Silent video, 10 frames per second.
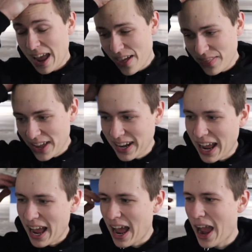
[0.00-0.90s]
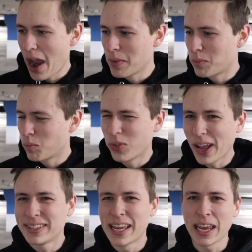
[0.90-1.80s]
And then I
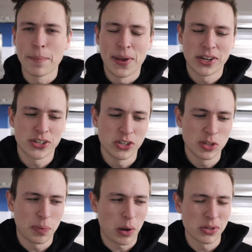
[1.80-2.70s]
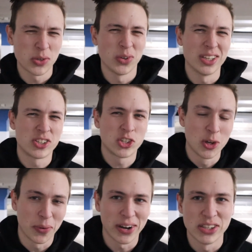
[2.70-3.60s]
liked taking pictures, but I wasn't really
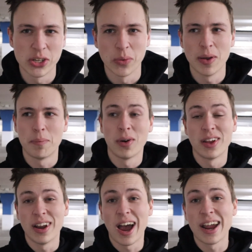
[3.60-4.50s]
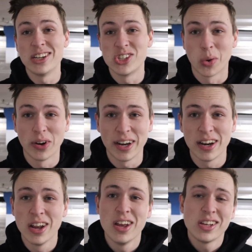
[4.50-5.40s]
super into it, but I enjoyed it.
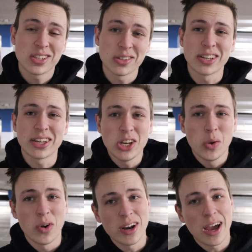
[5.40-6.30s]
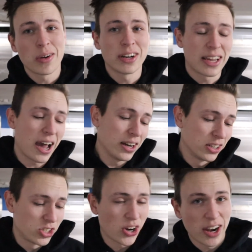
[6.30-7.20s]
So I was like, you know what, I'm gonna kind
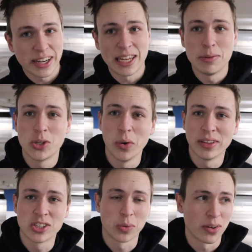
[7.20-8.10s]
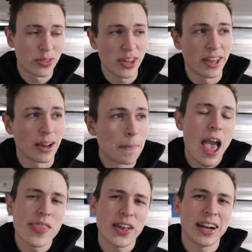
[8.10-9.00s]
of try to keep doing this sort of thing.
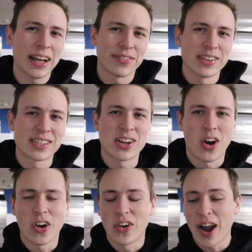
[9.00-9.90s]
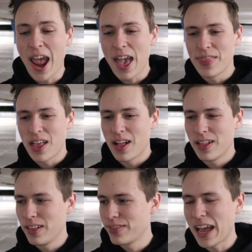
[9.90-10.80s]
And then I got this car, and
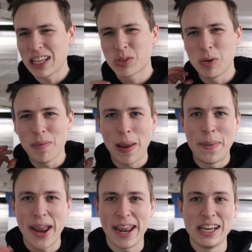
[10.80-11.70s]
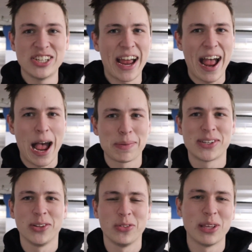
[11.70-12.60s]
that's when my page
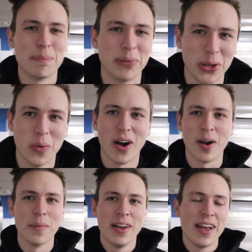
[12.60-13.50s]
absolutely blew up.